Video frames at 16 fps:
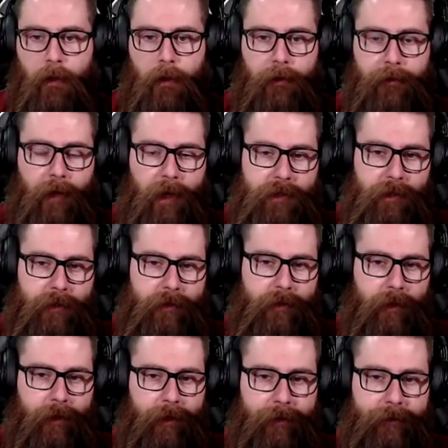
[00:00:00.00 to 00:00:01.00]
But as you can
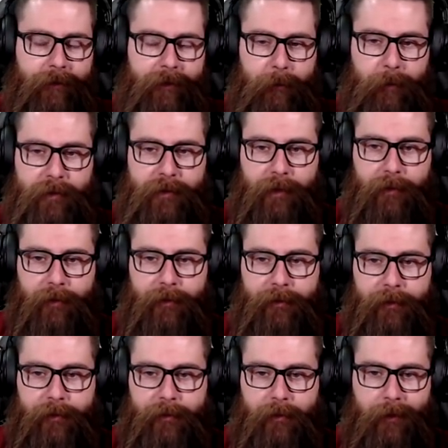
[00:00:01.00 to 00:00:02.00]
see, he's 50%
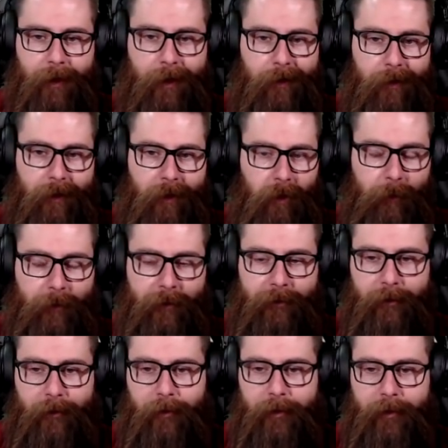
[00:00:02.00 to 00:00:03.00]
resistant to all elements, so
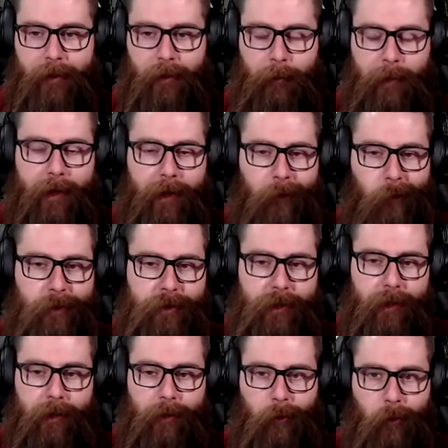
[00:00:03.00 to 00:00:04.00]
it really don't matter what you
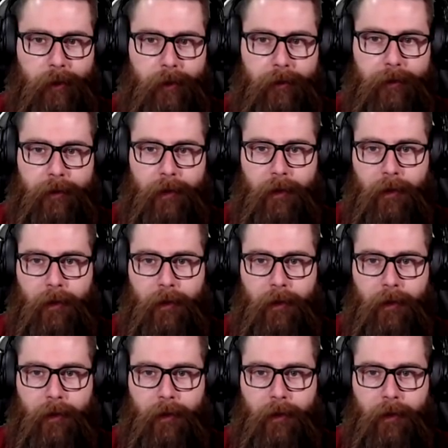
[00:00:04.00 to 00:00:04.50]
go with.